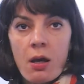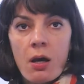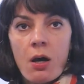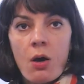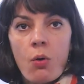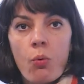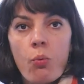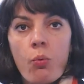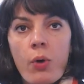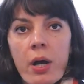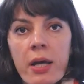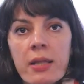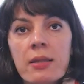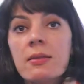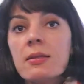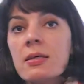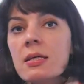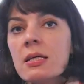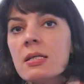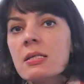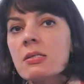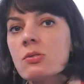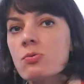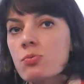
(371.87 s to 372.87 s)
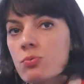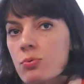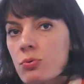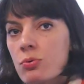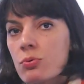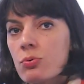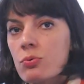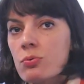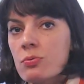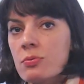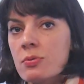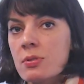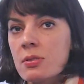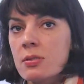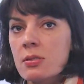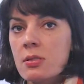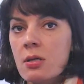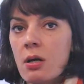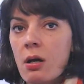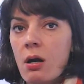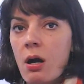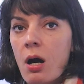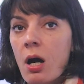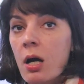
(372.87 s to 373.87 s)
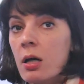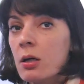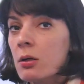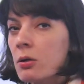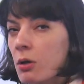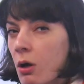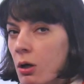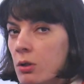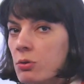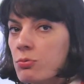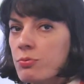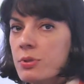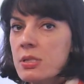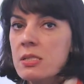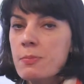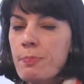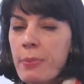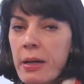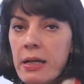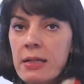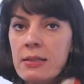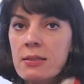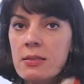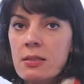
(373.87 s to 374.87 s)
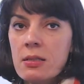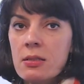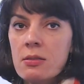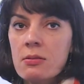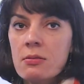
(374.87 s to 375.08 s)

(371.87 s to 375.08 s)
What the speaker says: When these rules are not respected,